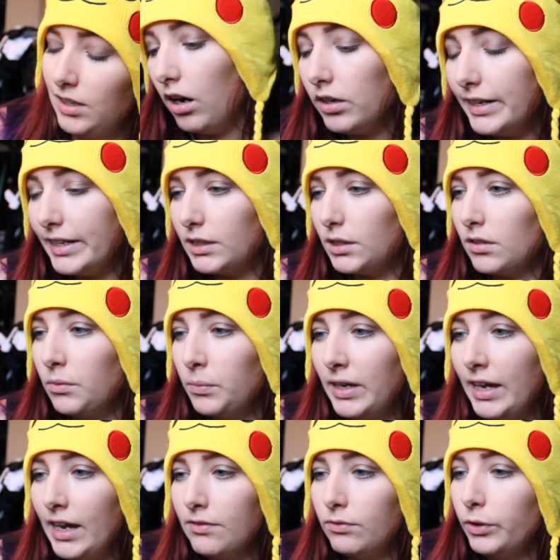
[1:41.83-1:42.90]
All right, so then we
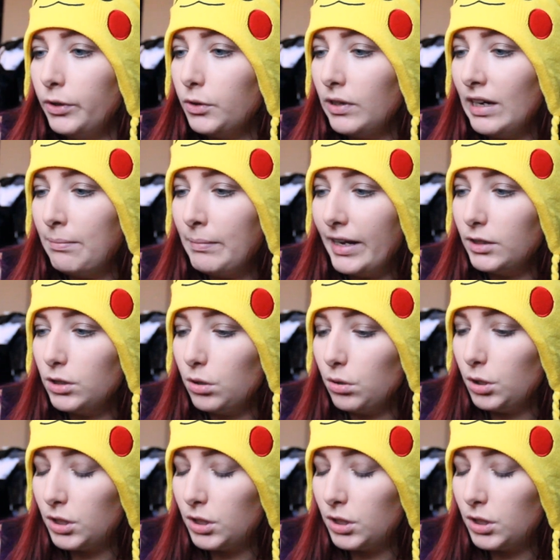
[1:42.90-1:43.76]
have Loot Crate Master